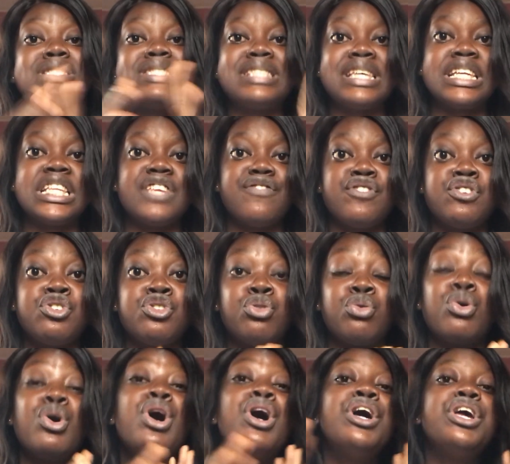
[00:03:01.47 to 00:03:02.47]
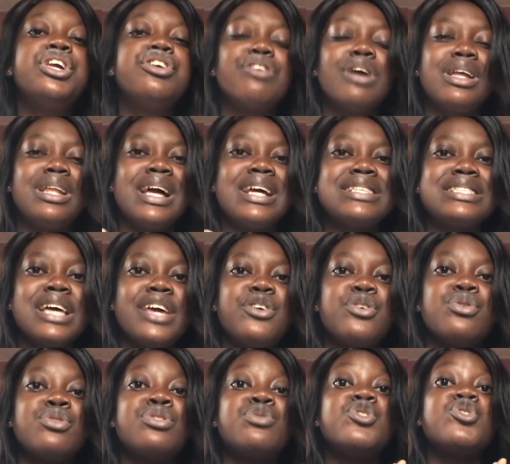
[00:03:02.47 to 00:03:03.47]
to say in the video, you realize that
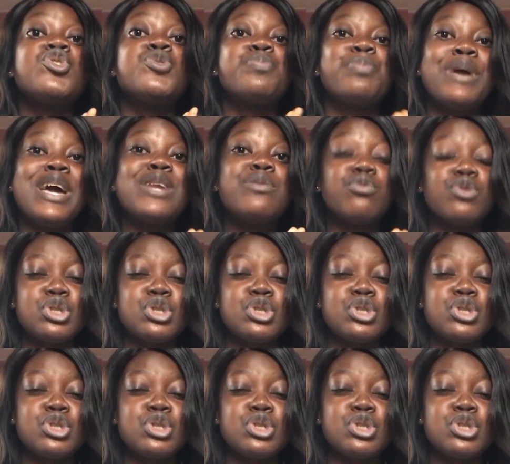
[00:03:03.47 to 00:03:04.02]
you spend